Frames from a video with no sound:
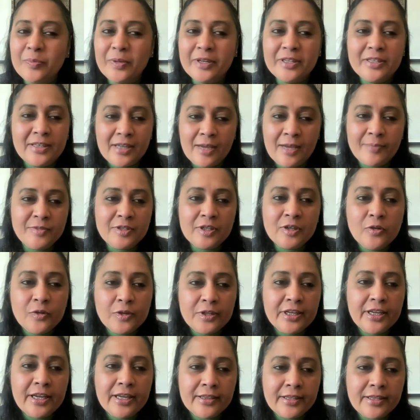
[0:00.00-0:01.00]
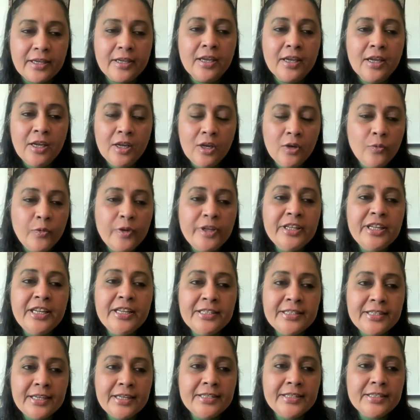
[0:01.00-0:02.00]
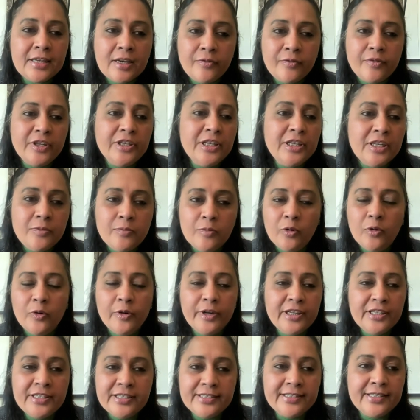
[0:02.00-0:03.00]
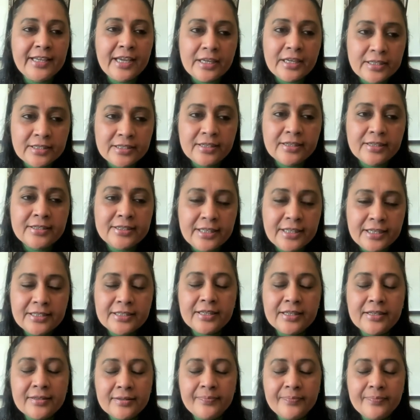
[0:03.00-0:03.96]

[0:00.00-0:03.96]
But absolutely, I think we need data, we need more intersectional data.